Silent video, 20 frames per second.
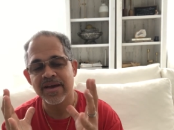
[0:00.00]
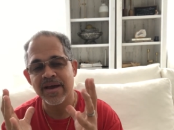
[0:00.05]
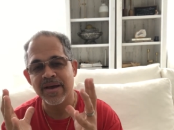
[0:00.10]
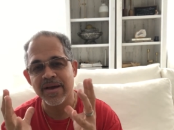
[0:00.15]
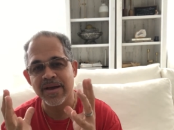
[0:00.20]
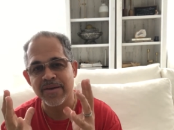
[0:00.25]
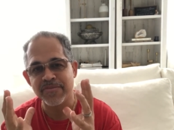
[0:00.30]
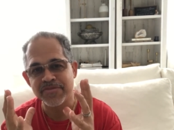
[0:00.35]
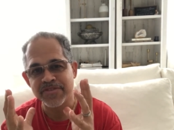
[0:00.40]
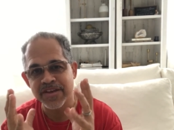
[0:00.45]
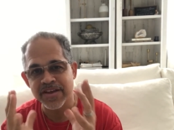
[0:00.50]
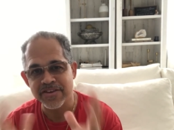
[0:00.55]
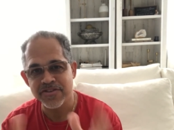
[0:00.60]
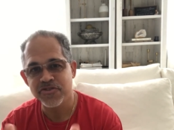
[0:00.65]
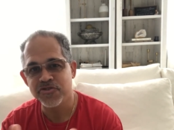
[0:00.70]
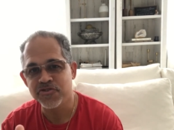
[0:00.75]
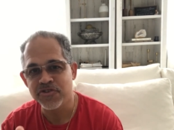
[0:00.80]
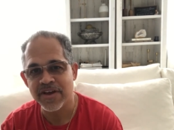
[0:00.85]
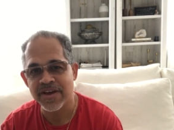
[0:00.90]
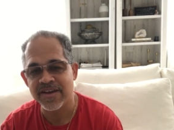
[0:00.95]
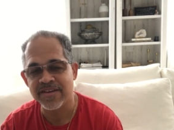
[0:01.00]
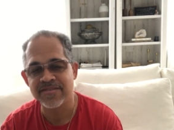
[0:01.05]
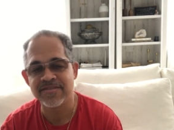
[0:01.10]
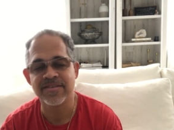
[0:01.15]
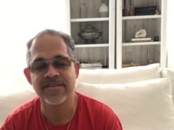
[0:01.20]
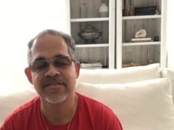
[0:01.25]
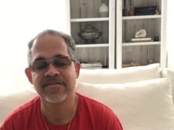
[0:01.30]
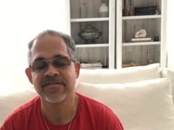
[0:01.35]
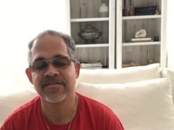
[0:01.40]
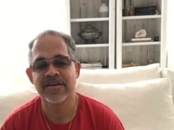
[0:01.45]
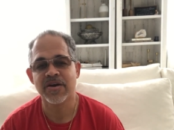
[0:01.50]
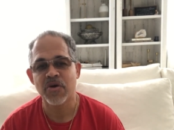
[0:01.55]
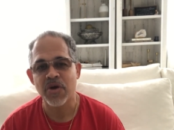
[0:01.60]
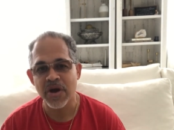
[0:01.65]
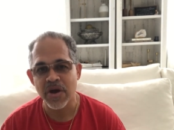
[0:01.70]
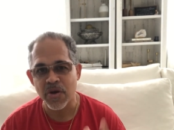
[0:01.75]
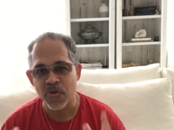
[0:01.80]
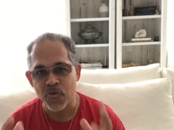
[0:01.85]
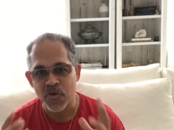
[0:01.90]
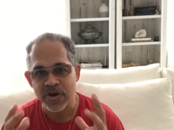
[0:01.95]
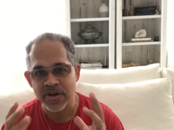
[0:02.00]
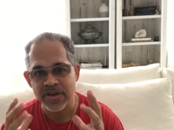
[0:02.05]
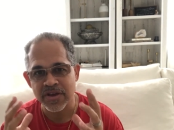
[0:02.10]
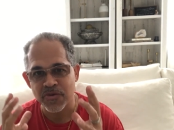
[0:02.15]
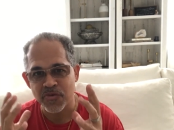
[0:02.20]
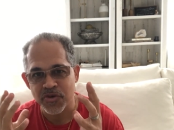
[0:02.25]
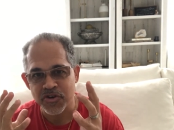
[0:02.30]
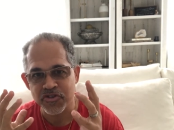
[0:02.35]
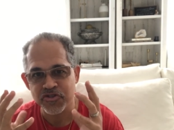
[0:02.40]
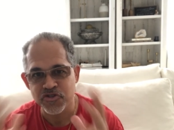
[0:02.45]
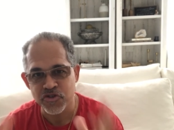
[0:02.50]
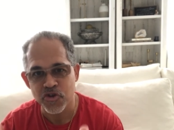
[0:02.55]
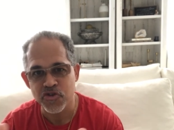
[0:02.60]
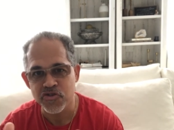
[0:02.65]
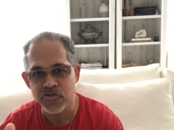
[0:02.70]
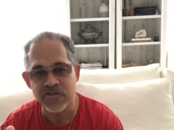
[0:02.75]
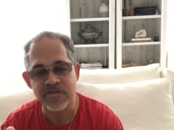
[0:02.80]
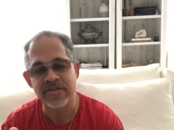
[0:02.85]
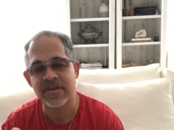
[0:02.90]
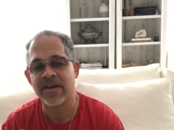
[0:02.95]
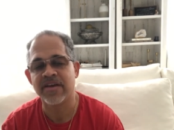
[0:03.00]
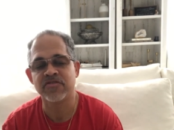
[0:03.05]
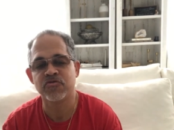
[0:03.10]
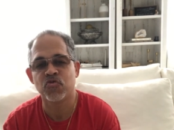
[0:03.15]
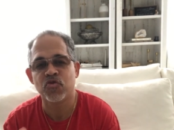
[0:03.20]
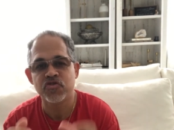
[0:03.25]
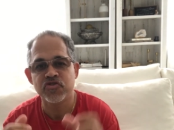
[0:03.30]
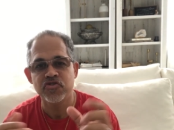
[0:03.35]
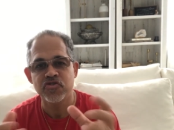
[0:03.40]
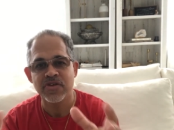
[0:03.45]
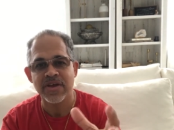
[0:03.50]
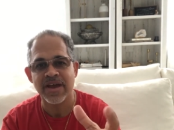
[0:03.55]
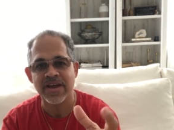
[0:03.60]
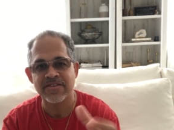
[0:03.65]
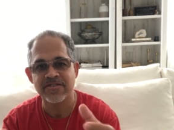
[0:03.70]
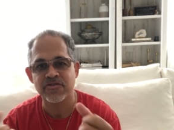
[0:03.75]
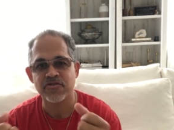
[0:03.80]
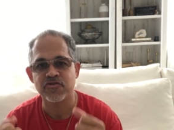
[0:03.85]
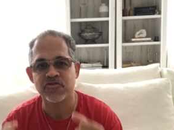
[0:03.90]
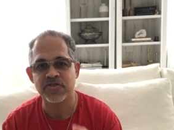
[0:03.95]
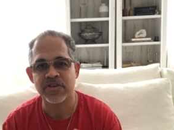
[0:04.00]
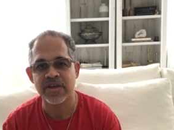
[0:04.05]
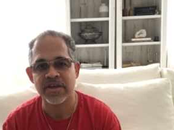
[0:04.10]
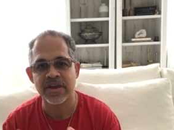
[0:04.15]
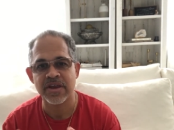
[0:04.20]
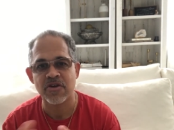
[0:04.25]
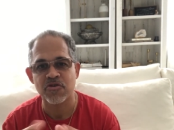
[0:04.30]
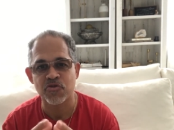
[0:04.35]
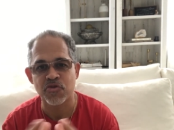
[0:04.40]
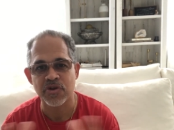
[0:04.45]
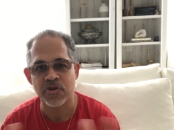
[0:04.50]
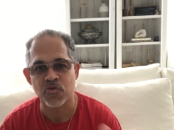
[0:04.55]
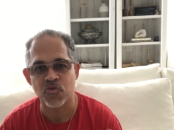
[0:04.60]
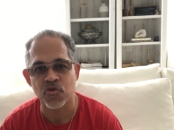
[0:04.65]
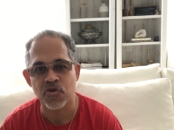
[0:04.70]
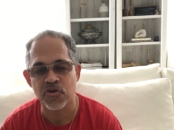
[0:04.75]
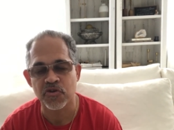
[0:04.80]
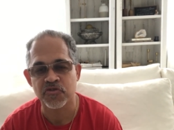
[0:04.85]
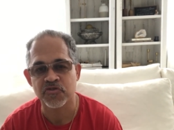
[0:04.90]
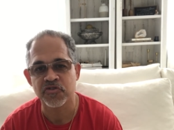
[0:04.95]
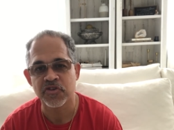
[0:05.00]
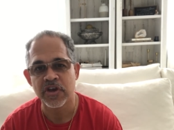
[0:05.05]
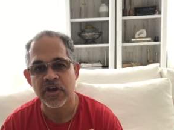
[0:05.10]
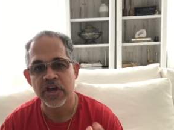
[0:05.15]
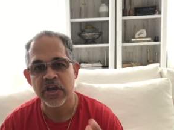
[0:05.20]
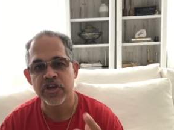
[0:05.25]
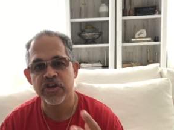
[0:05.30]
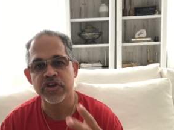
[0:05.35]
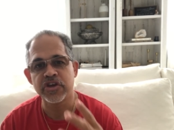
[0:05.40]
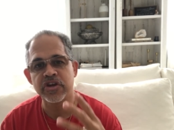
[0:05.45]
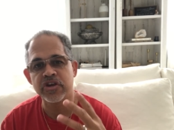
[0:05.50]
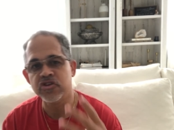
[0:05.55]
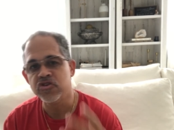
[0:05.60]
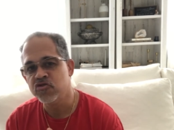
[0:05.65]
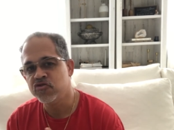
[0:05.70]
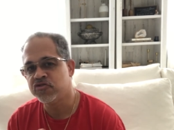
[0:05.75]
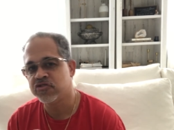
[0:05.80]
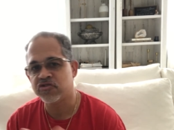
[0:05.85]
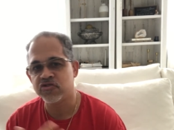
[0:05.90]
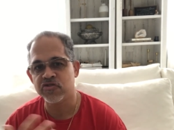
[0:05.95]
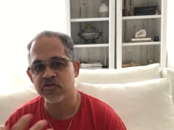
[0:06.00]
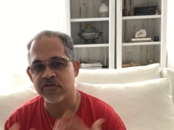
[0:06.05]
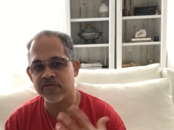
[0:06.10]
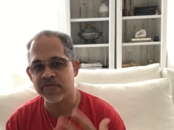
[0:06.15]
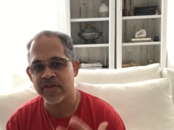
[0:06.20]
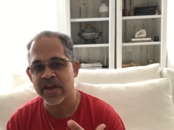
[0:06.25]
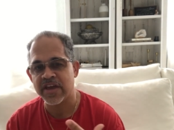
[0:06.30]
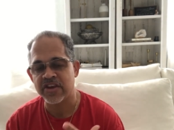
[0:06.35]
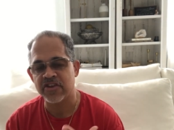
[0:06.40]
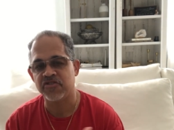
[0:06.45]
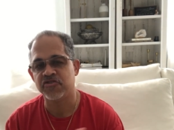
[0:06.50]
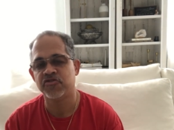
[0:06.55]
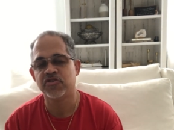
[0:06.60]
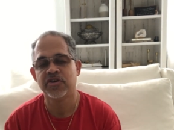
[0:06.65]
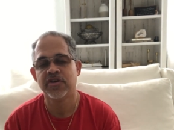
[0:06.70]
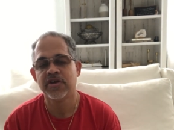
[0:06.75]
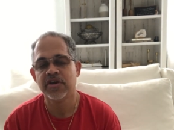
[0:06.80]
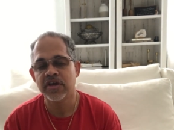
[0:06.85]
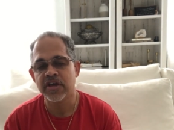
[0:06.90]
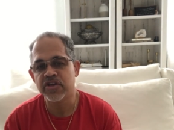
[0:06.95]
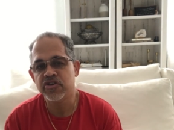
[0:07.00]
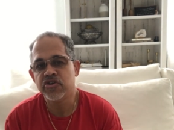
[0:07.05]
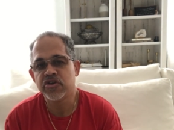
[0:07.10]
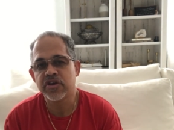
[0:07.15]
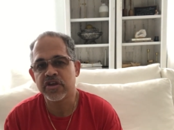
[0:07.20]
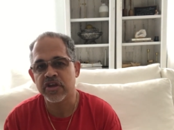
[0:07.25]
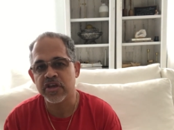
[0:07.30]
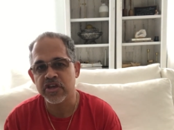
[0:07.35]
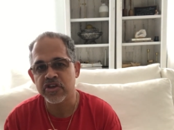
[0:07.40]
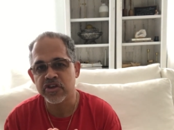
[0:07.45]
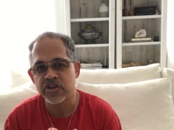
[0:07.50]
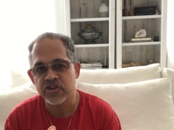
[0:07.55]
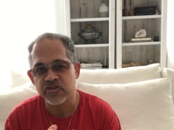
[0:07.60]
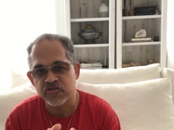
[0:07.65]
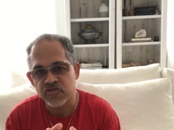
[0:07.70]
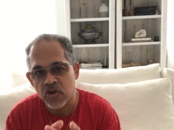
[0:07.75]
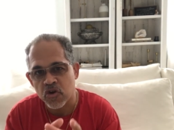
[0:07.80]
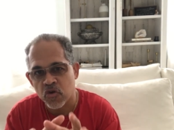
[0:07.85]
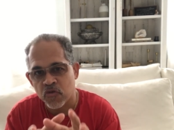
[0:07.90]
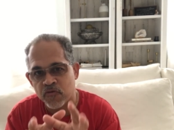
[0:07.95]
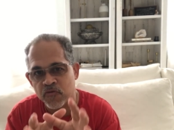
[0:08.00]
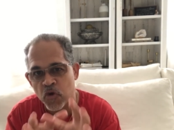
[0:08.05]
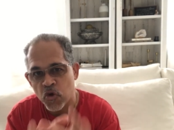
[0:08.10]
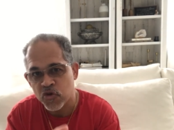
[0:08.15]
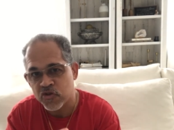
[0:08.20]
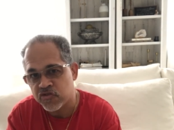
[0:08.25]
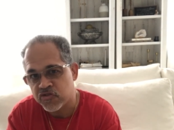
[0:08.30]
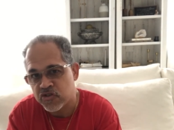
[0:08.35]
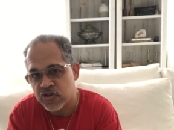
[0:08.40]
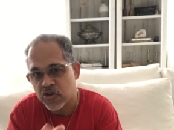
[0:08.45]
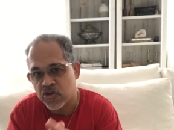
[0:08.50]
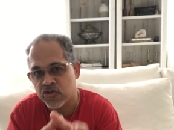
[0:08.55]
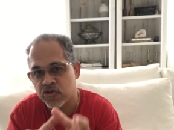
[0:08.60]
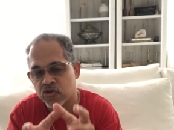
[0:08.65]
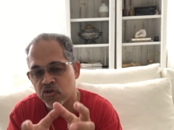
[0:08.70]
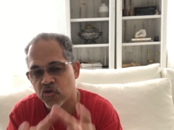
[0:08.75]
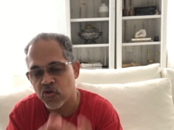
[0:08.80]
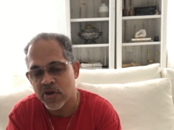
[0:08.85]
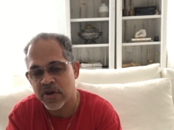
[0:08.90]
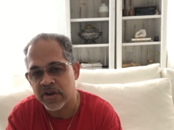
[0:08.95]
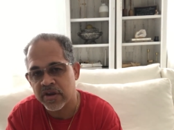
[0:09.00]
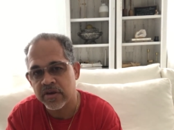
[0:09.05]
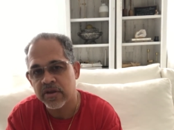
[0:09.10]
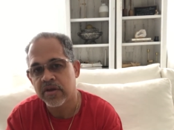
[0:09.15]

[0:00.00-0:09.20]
I'm telling you guys this. I want to show you guys. Once you guys understand how credit works, you're going to use it to your advantage, and you're going to start focusing on your credit.